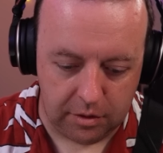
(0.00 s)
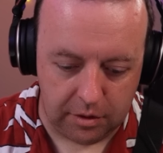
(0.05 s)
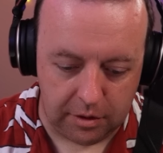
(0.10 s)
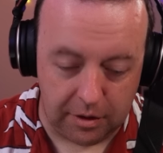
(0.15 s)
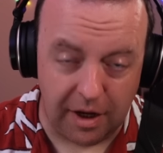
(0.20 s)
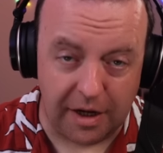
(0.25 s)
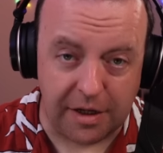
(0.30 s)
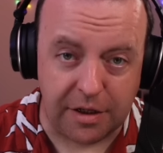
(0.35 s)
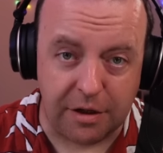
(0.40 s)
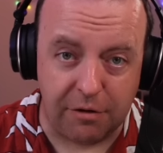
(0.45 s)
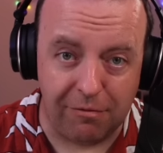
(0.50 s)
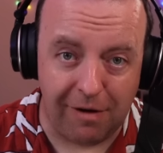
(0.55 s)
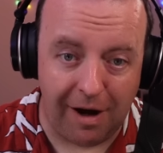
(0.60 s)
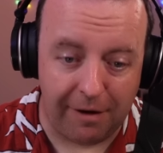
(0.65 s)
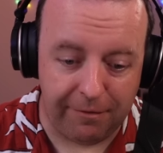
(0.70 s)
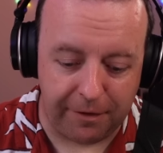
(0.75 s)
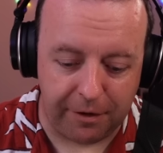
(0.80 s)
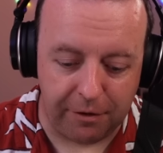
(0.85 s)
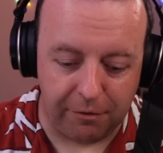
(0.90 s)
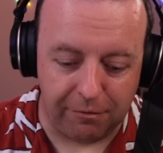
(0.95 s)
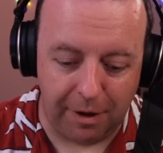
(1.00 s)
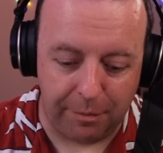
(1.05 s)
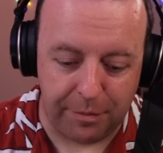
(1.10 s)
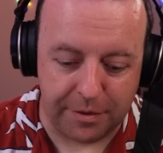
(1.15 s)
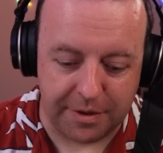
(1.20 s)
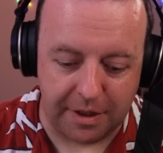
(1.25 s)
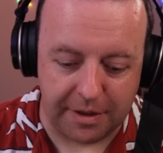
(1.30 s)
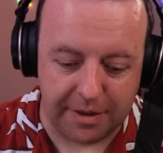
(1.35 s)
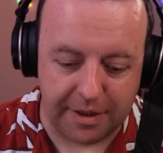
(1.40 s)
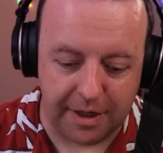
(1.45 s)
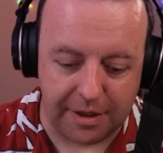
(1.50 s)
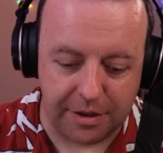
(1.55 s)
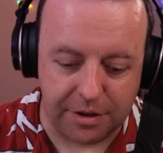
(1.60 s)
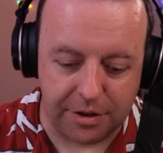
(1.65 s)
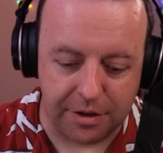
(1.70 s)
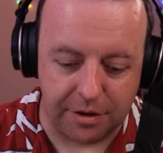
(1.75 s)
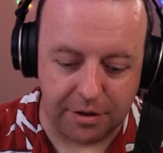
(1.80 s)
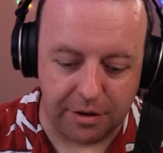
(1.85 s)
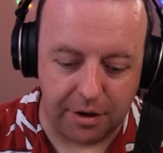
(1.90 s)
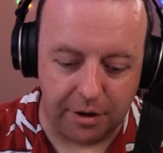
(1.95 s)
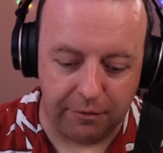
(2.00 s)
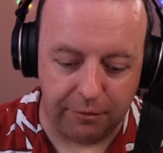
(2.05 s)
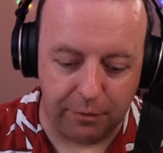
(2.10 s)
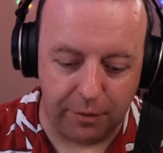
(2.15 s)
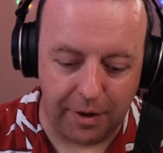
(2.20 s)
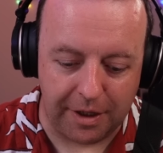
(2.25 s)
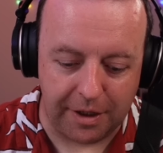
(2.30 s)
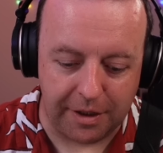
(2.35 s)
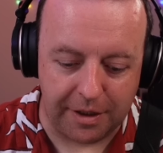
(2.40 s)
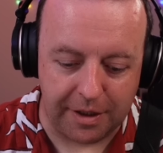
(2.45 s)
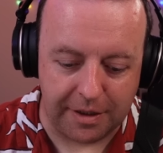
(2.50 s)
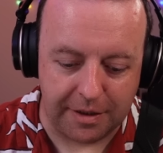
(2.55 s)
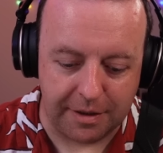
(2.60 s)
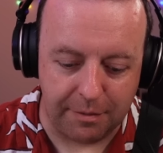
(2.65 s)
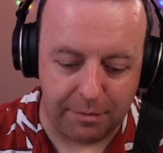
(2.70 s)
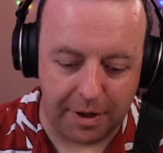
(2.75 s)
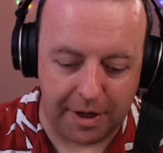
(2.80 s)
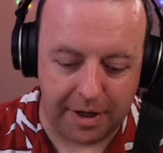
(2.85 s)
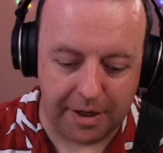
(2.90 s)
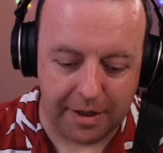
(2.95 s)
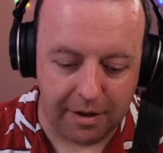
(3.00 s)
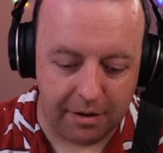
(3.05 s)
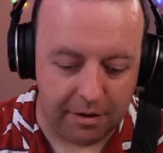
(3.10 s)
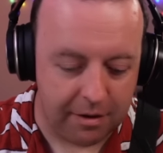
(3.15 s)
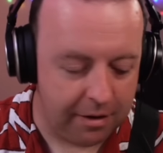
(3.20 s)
Nice graphical representation of where you need to be.